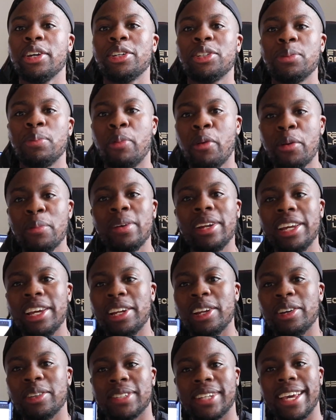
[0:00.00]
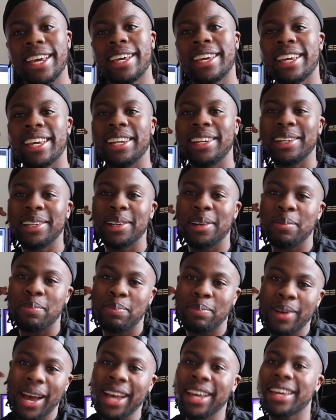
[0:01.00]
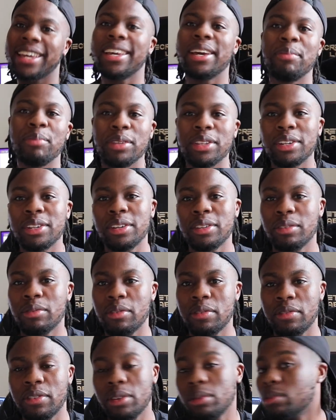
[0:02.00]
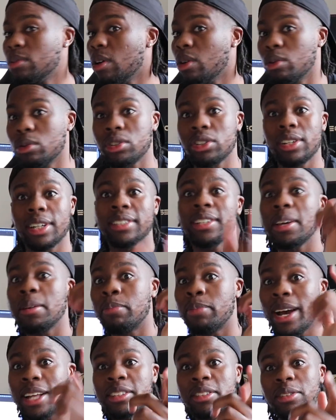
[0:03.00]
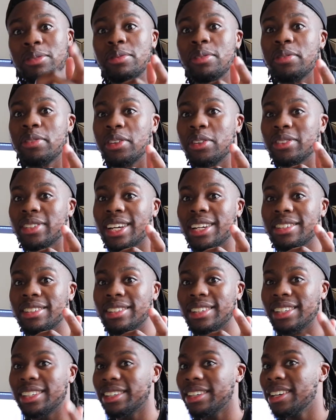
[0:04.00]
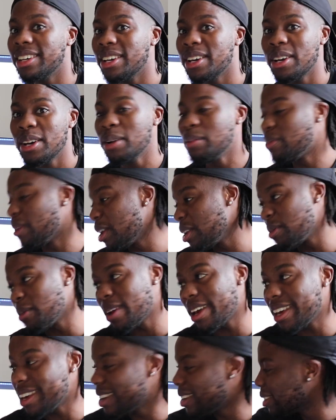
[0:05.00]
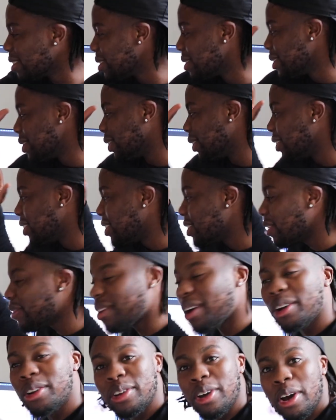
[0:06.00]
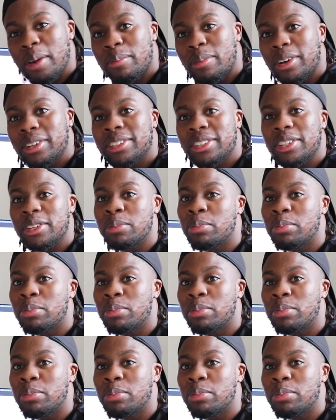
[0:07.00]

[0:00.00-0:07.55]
It's your boy Malilos, aka Lilo, back again with another review. Well, should I say back to the reviews actually. But anyway, you see I've got a night box here.